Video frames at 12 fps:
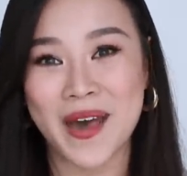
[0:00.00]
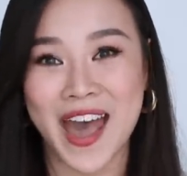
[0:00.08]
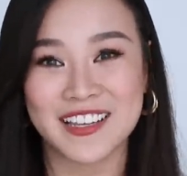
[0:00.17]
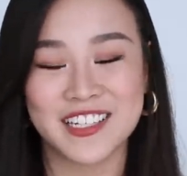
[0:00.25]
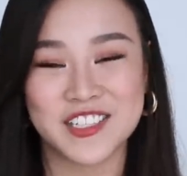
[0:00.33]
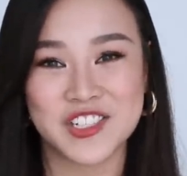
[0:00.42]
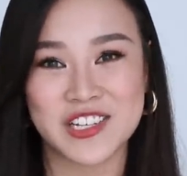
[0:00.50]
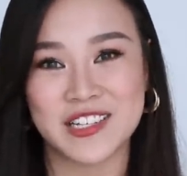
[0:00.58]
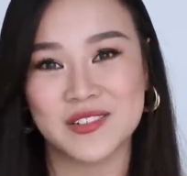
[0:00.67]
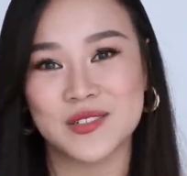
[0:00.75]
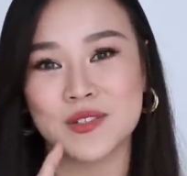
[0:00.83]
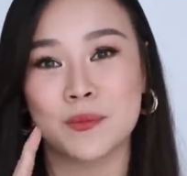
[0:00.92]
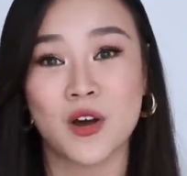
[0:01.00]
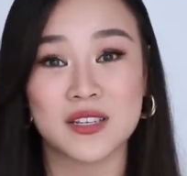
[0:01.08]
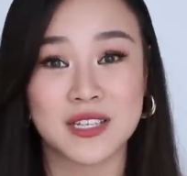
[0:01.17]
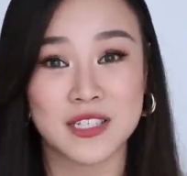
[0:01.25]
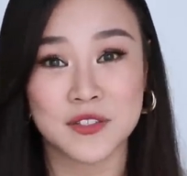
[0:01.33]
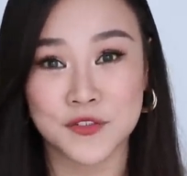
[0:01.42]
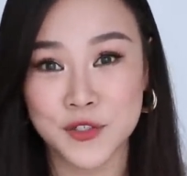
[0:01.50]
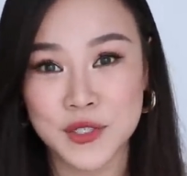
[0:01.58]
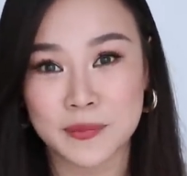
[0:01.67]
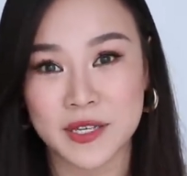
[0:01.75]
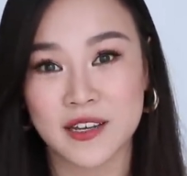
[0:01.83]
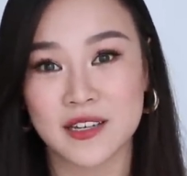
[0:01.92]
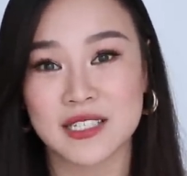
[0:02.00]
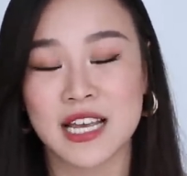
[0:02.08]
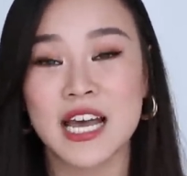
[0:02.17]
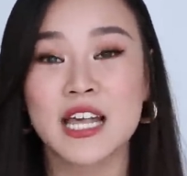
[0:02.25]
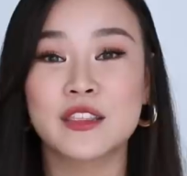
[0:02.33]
packaged and also processed foods because